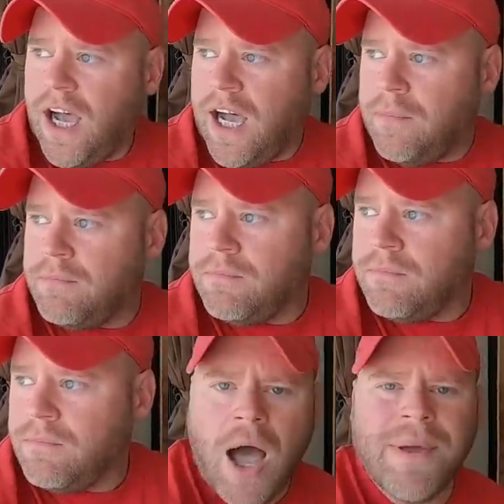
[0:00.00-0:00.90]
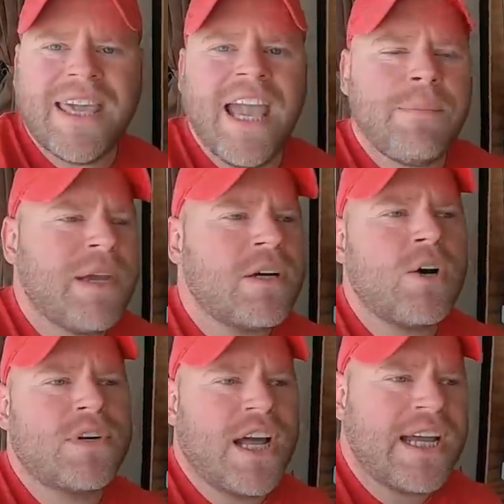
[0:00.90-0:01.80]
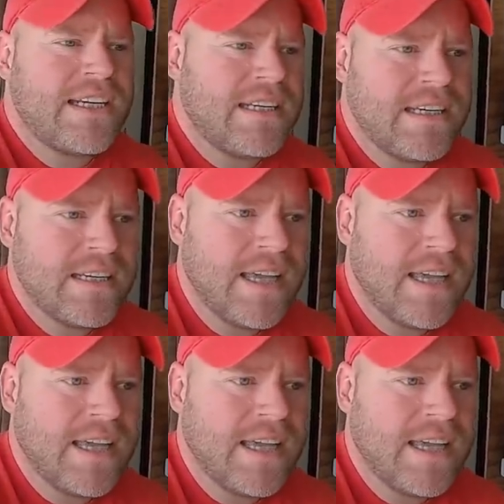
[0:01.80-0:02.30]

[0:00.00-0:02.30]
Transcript: I'm gonna camp here overnight.